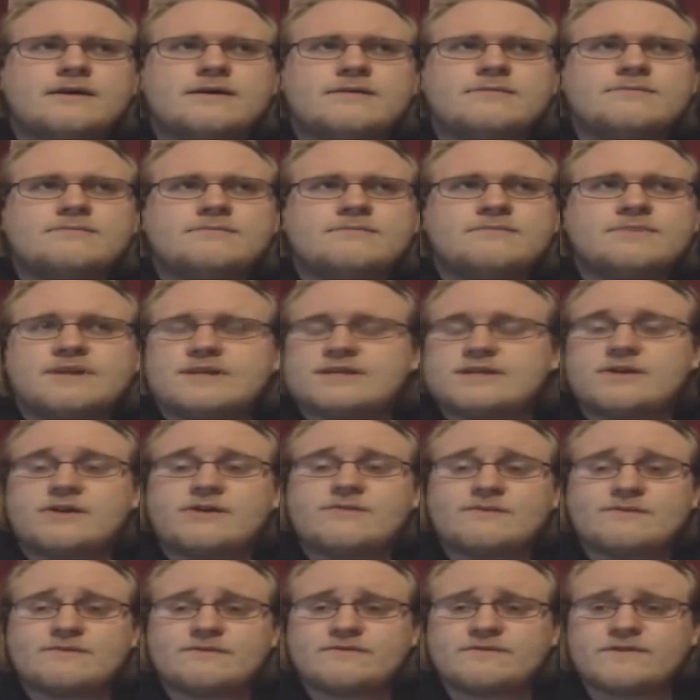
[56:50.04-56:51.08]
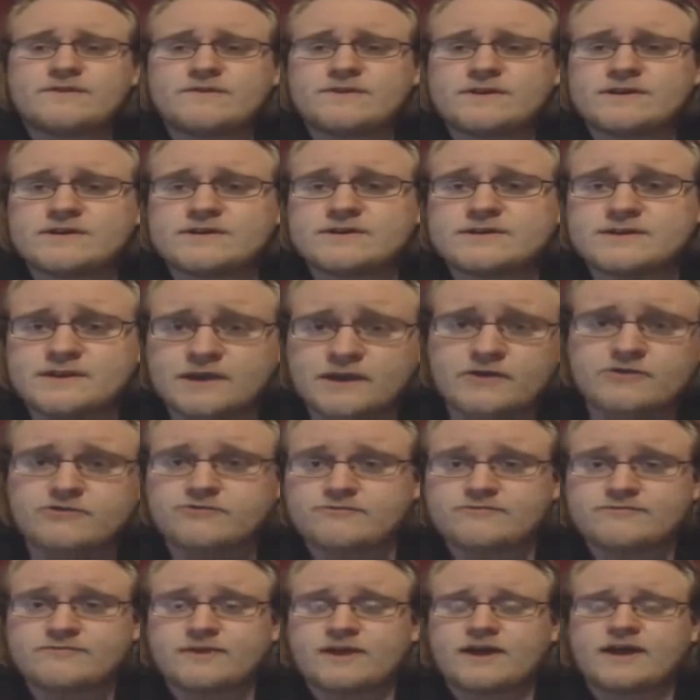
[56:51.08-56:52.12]
But it's already been refuted,
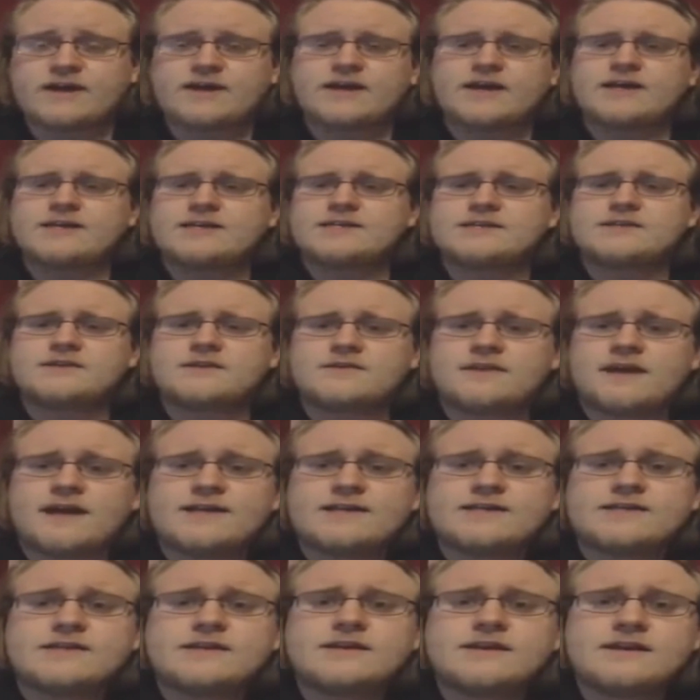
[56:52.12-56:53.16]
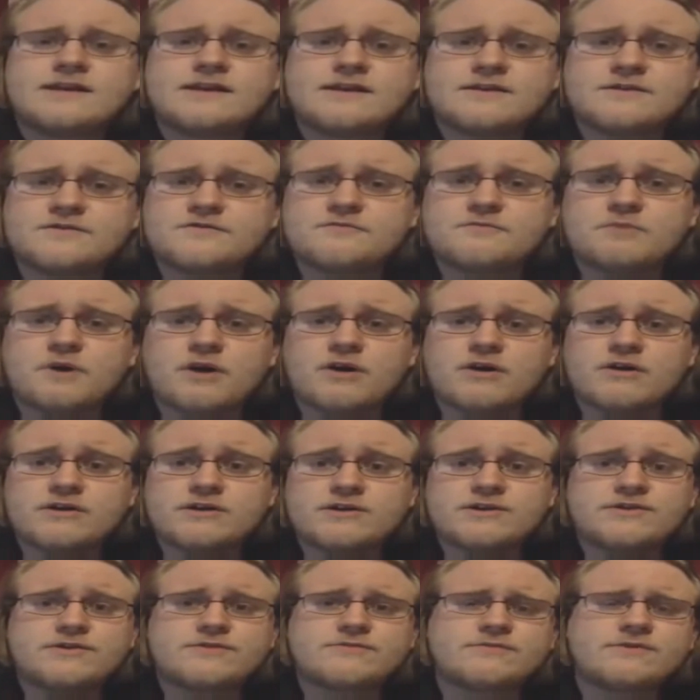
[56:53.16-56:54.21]
so I guess that's the end of
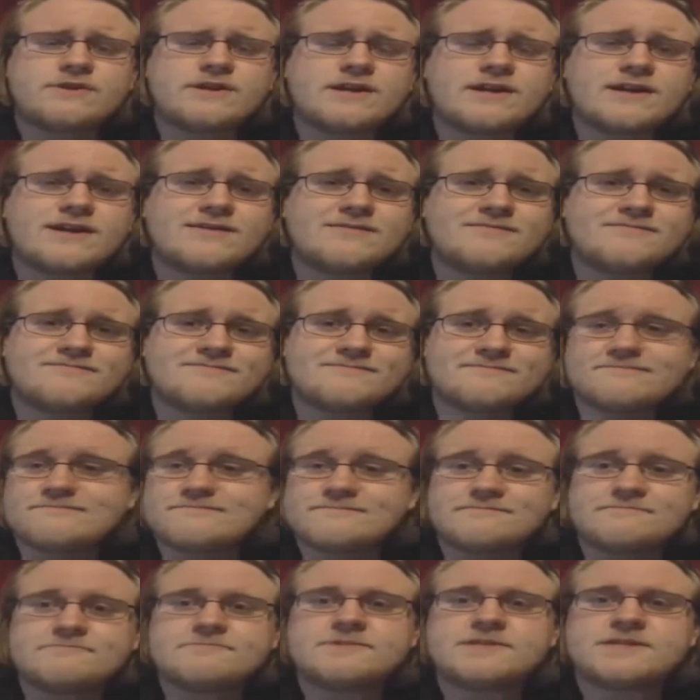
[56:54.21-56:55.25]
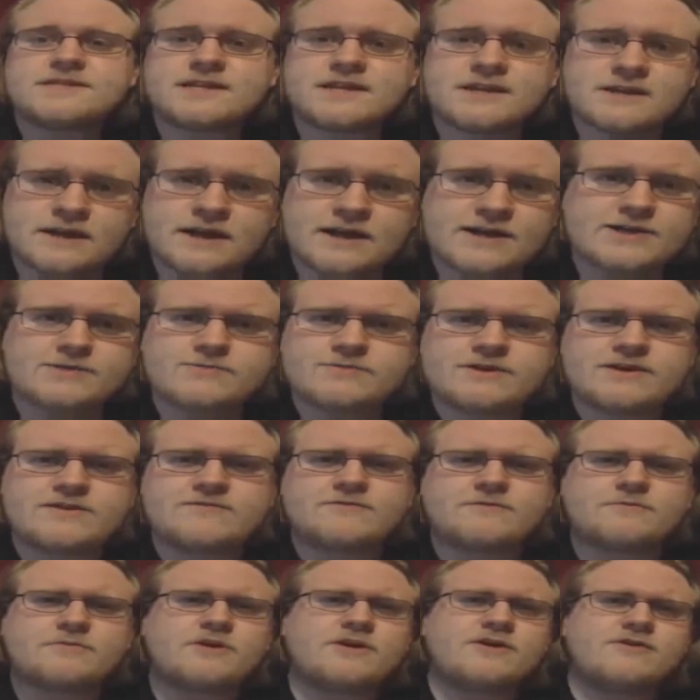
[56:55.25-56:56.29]
part 3. See you next
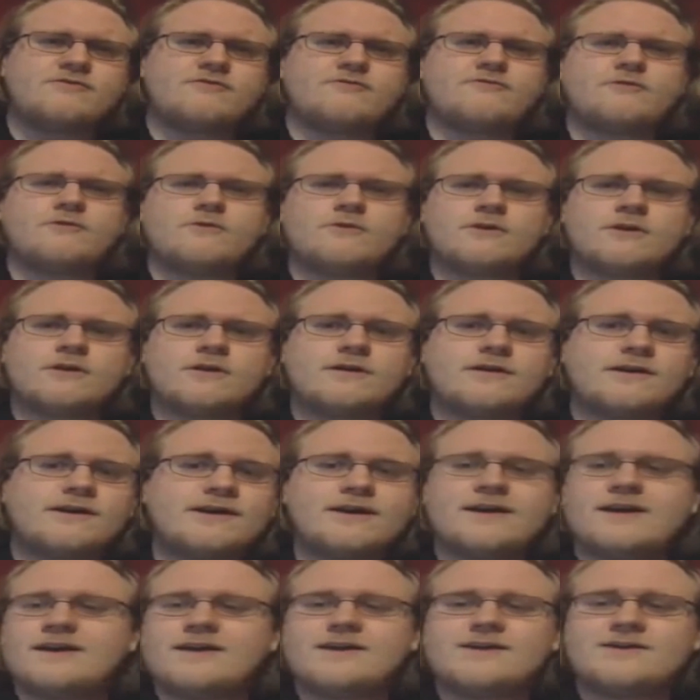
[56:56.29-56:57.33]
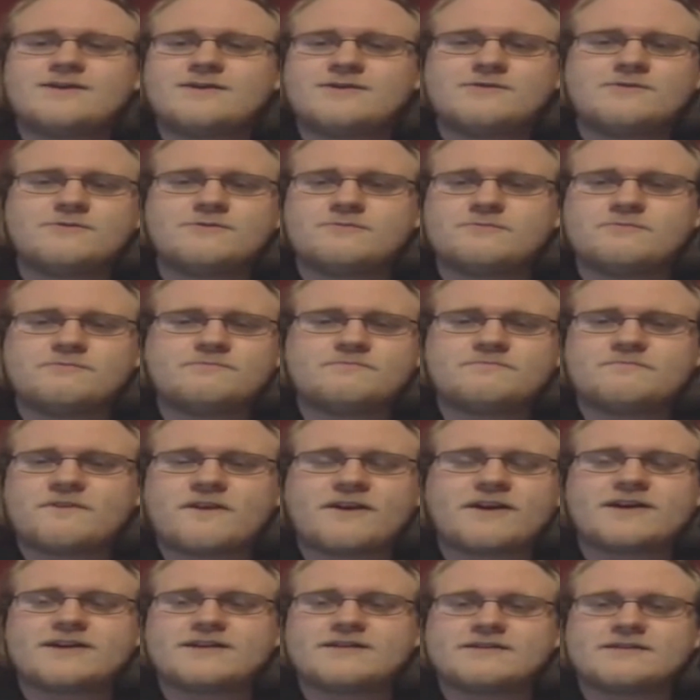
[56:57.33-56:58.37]
week for part 4, you
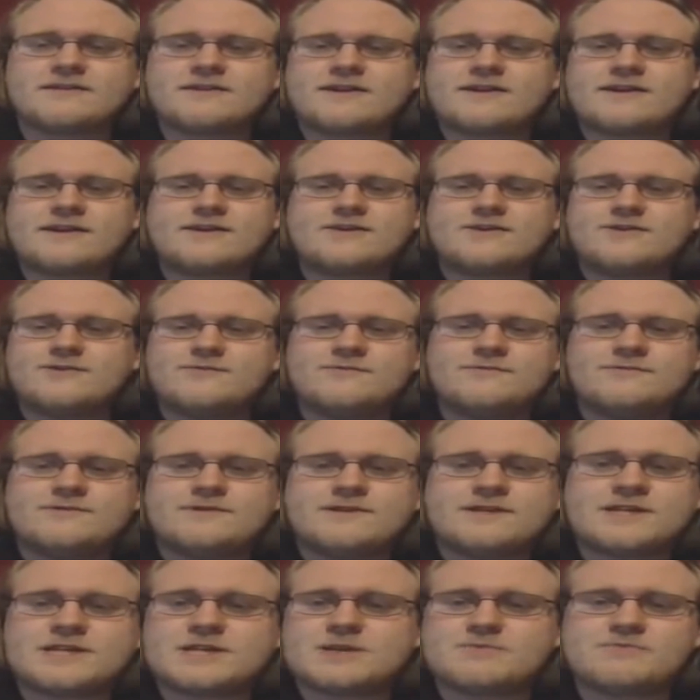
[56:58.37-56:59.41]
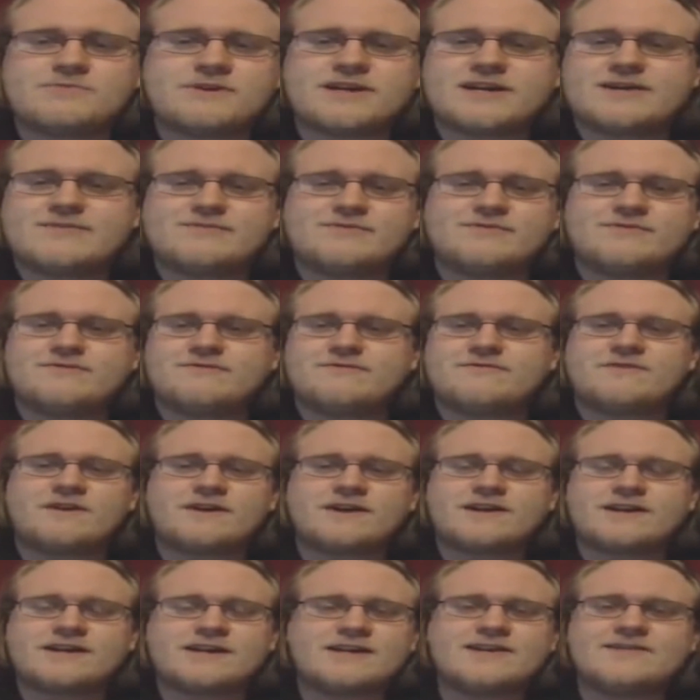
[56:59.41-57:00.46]
fucking cute, despicable,
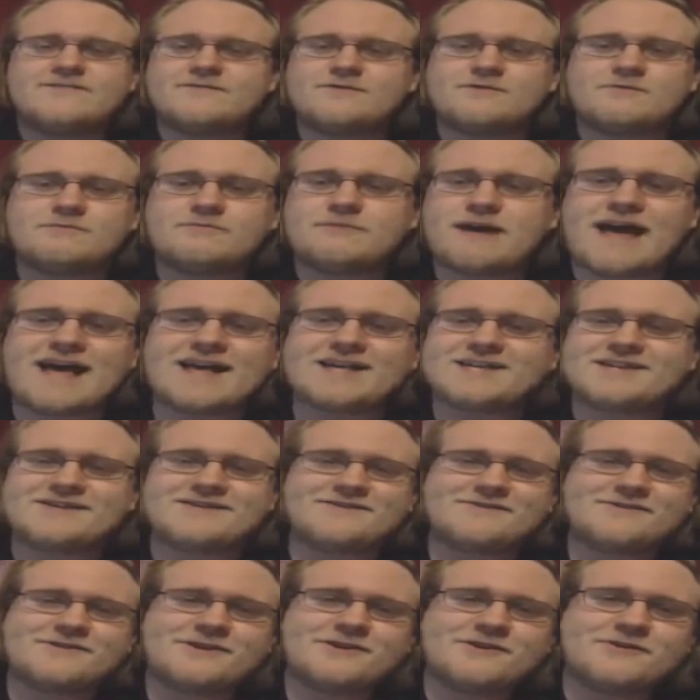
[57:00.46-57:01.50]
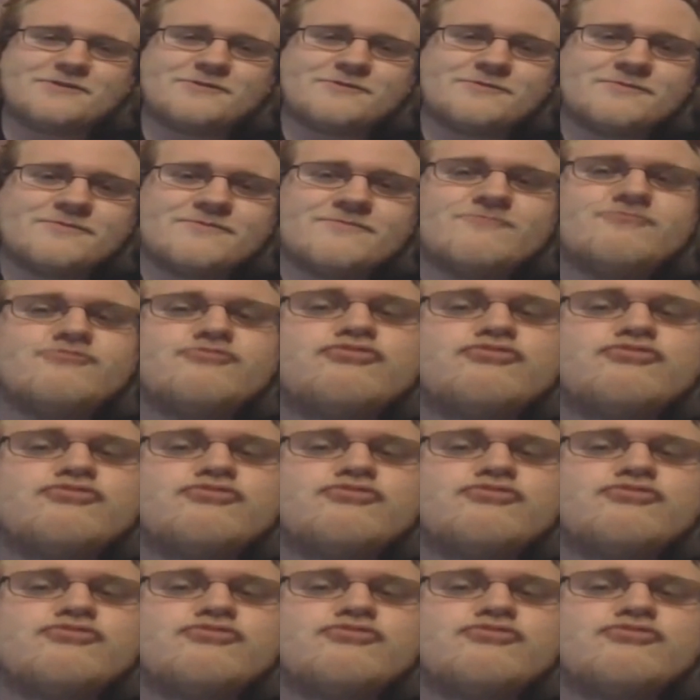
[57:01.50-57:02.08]
fucking evil bastard, you.